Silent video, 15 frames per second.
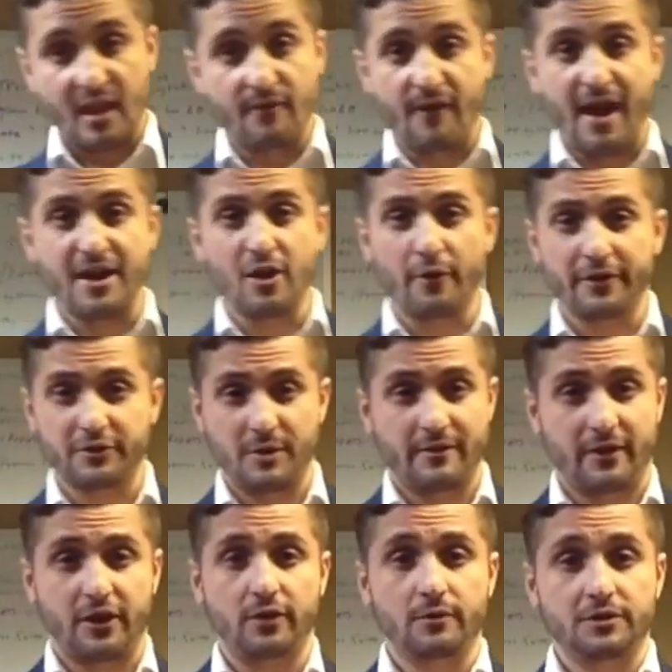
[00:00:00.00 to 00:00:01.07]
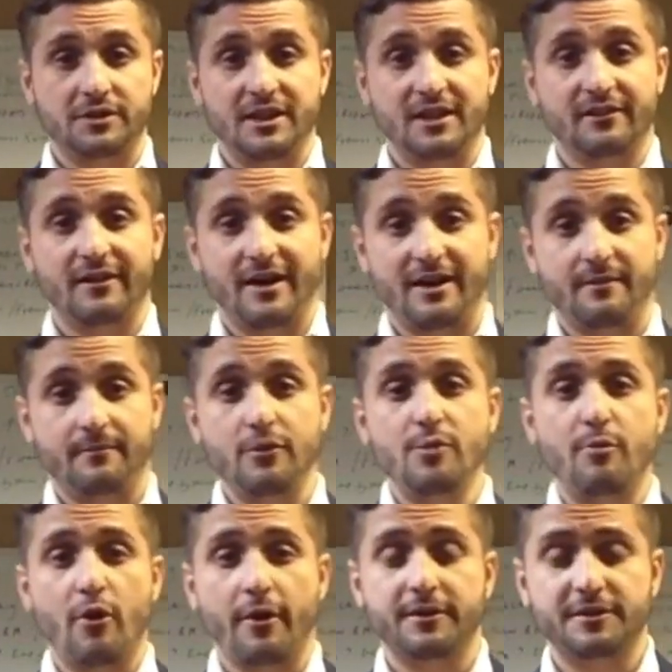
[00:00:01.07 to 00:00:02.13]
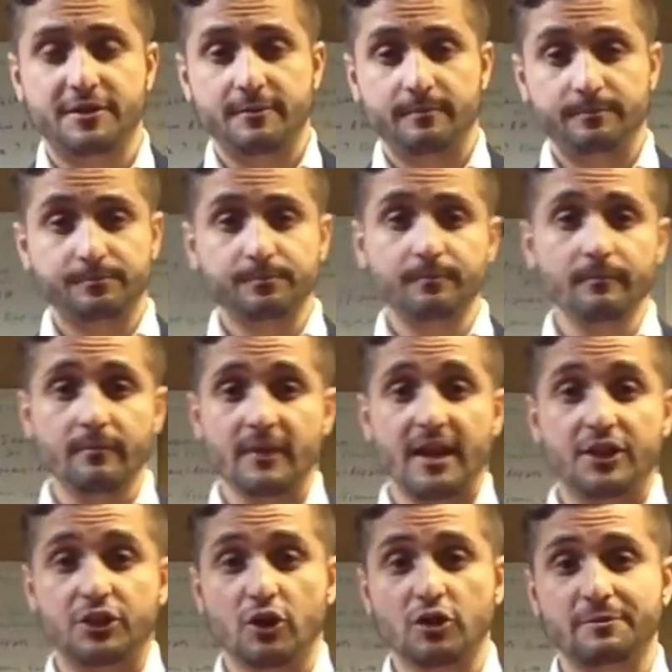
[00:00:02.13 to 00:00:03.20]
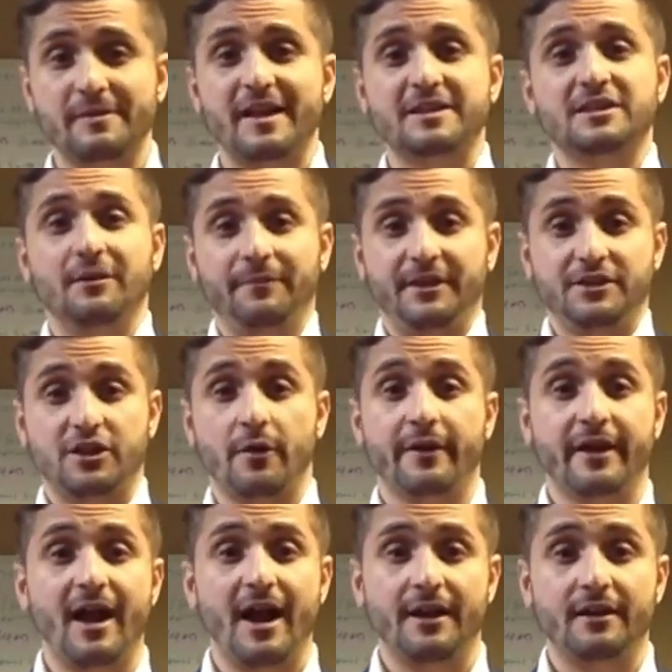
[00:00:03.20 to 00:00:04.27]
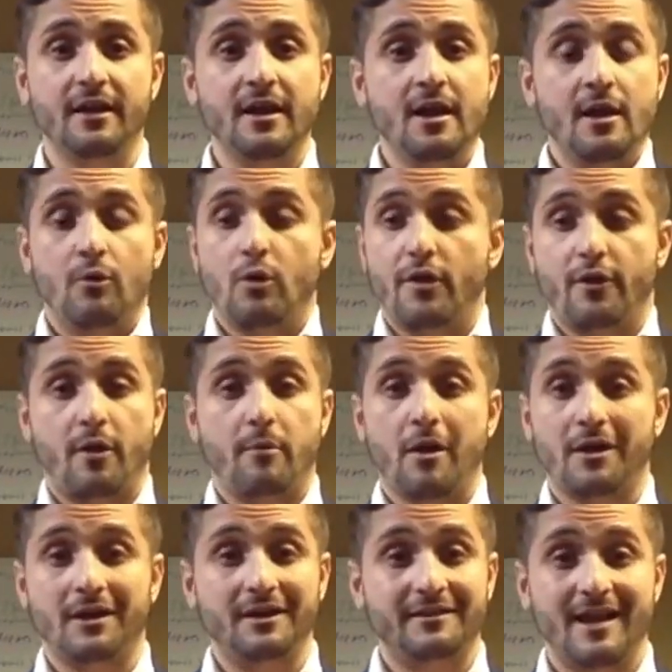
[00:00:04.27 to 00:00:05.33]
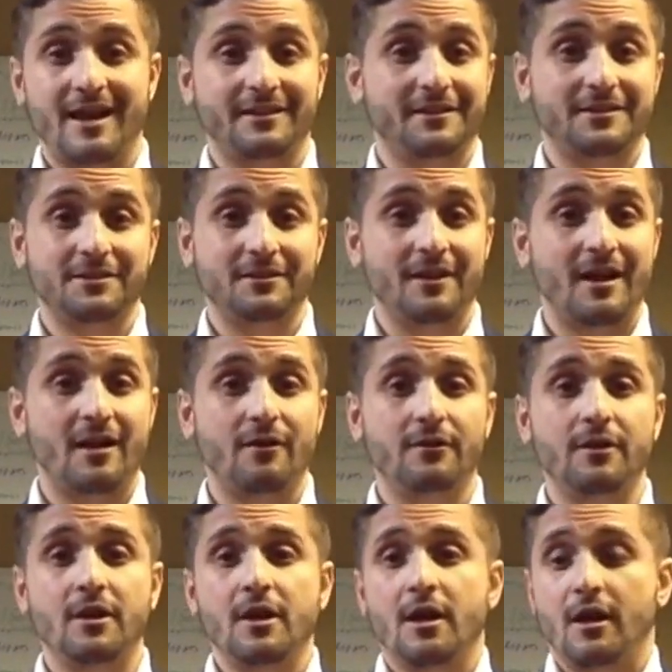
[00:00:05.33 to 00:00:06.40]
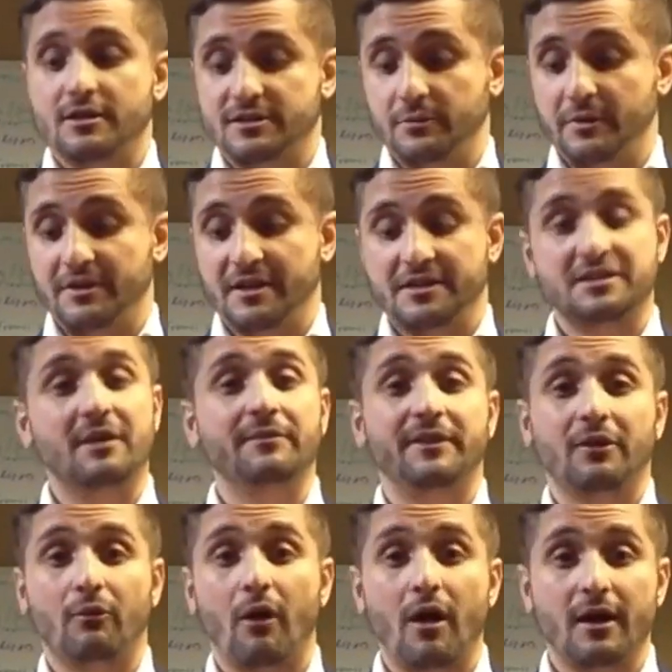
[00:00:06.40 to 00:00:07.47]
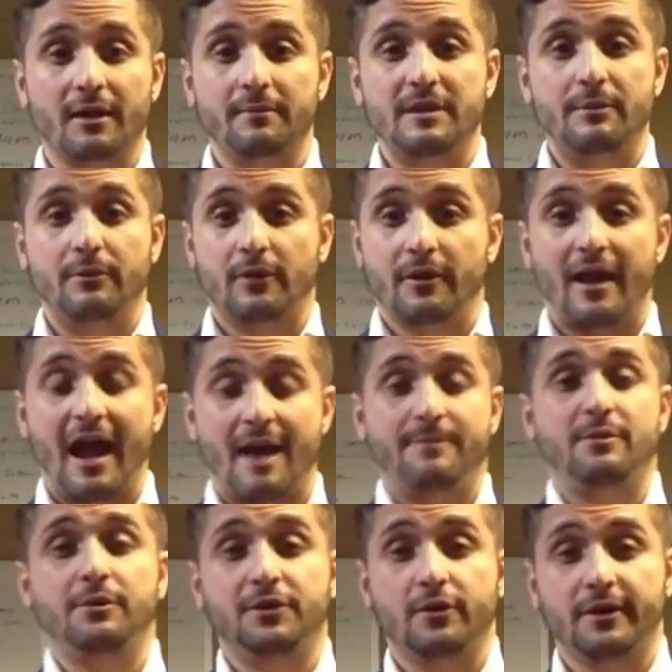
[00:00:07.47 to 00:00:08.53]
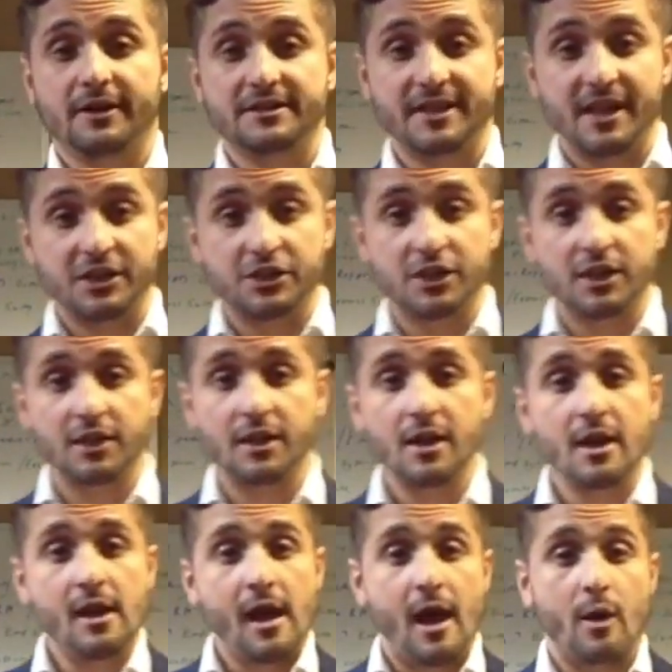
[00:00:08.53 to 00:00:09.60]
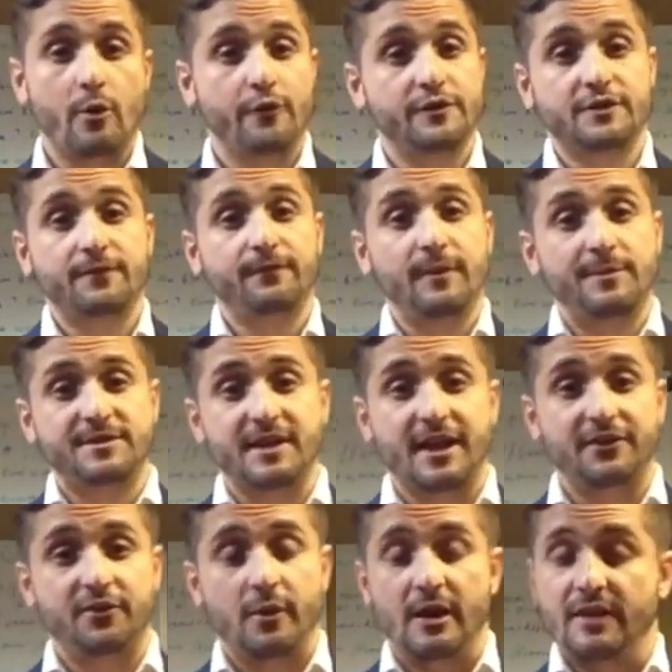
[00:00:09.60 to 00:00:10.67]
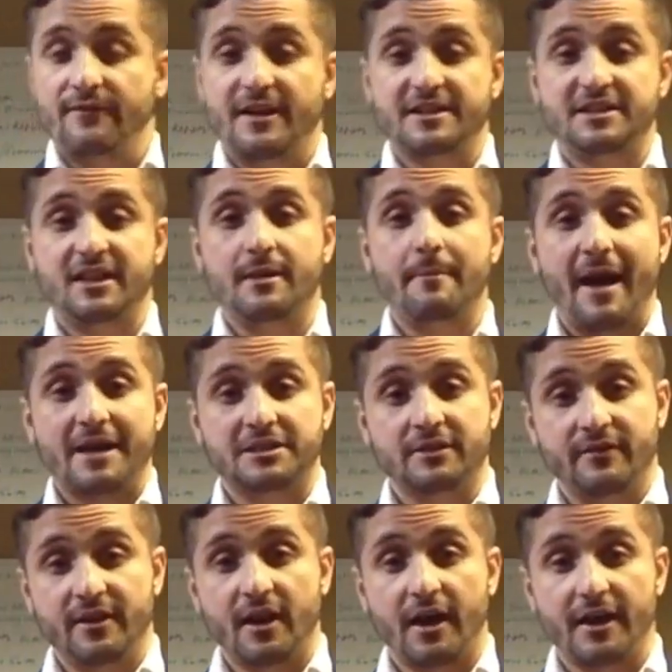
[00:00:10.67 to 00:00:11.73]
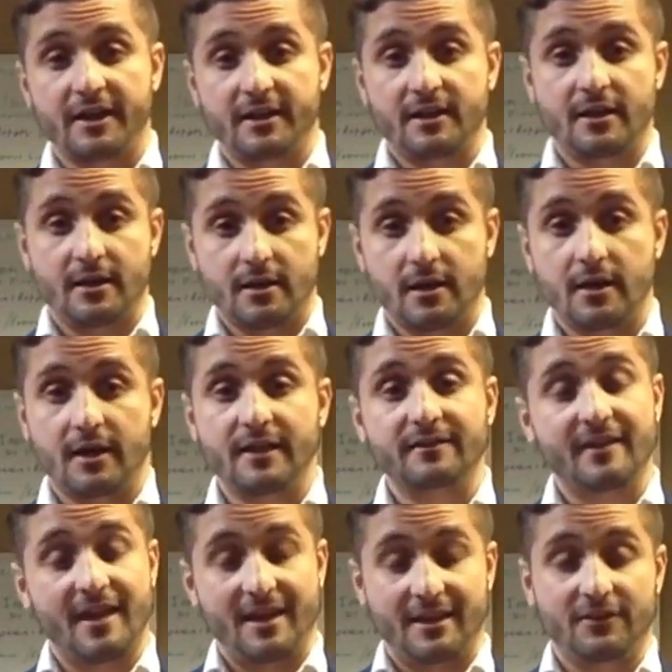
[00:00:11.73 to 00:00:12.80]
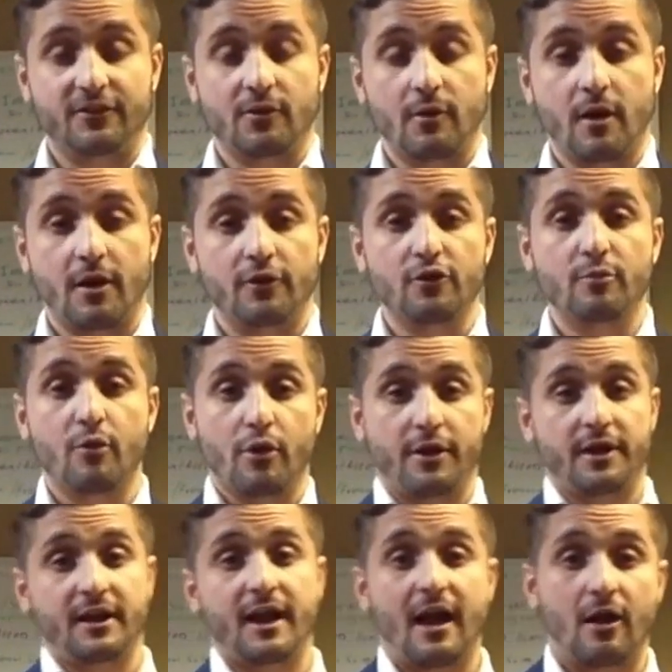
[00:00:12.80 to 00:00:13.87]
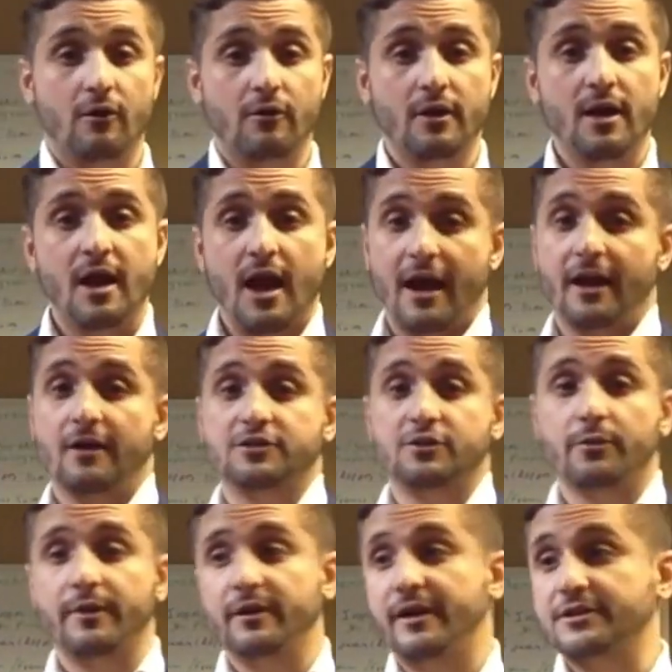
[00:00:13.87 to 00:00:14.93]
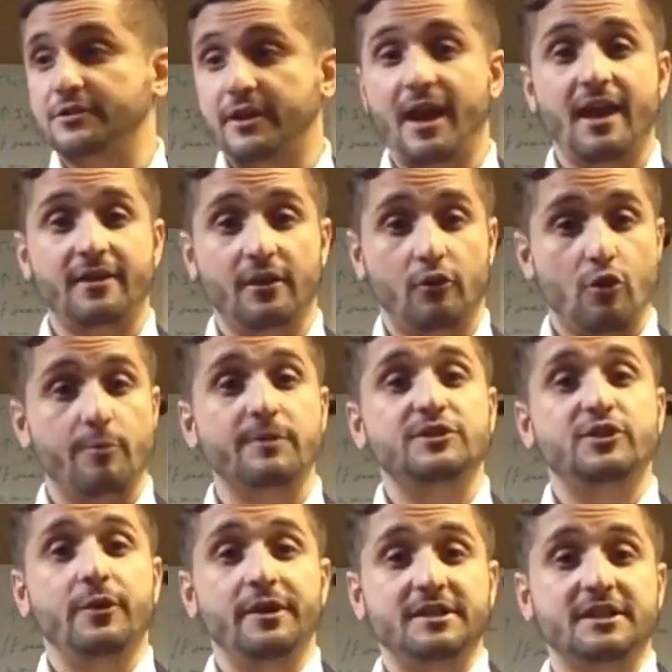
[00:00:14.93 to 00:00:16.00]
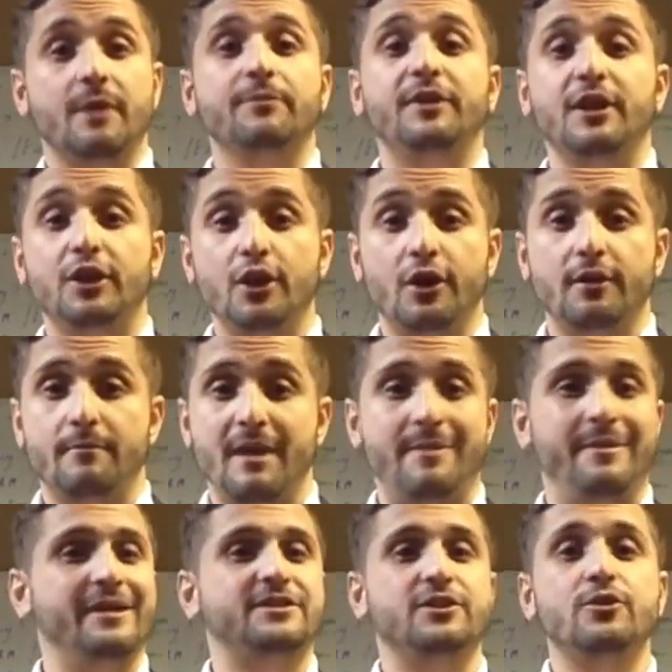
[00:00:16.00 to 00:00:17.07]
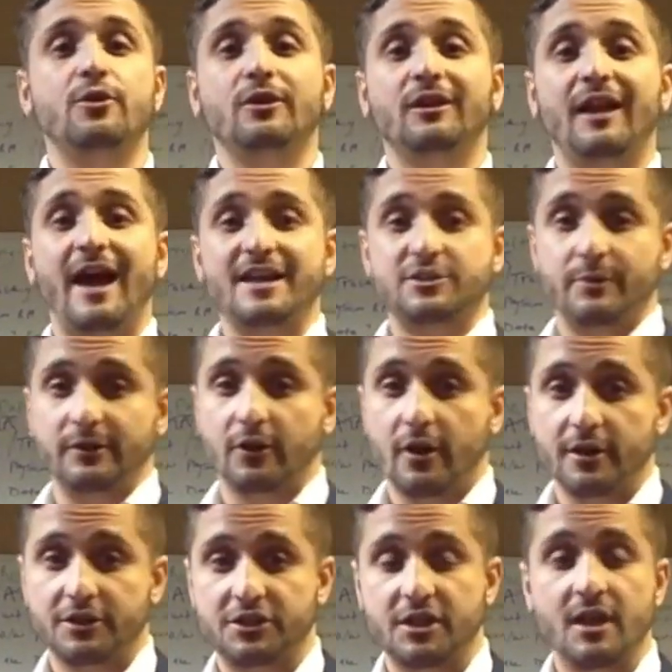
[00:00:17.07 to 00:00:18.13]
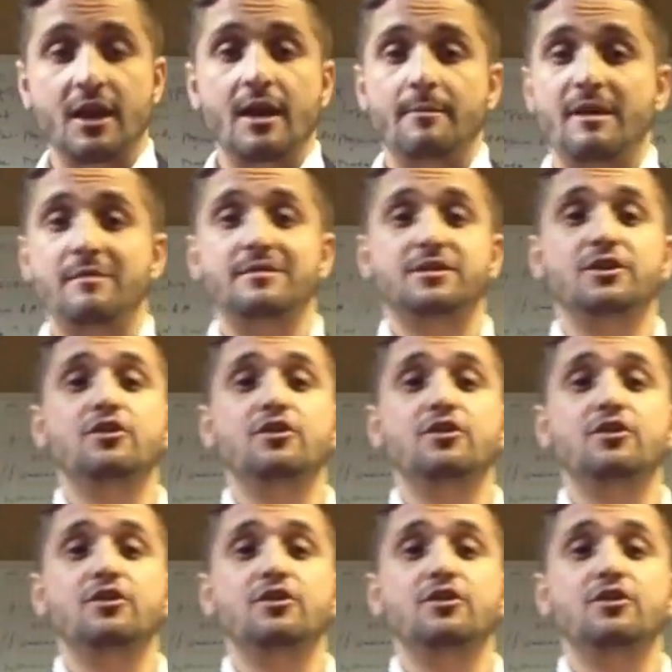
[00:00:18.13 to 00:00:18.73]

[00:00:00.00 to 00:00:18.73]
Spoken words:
If I notice we have a huge decline in newborns, it shows me that something's going on, whether our marketing tactics are down, so we did something wrong and people aren't happy with the organization. However, there's a flip side to it. If I see a massive intake into our newborning count, I also realize, okay, the group is doing something good. Maybe it's a new class we launched. Maybe it's